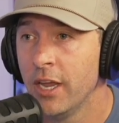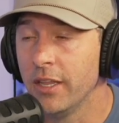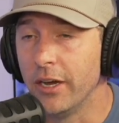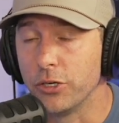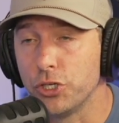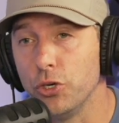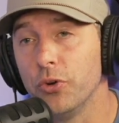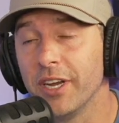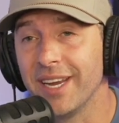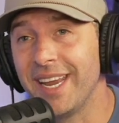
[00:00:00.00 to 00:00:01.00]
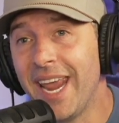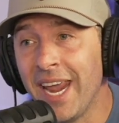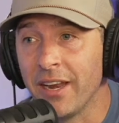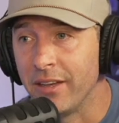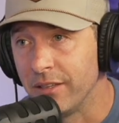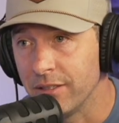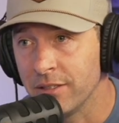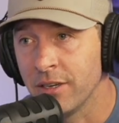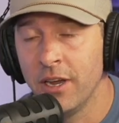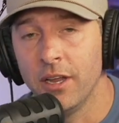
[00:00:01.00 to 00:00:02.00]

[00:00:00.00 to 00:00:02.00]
They're shooting cannons.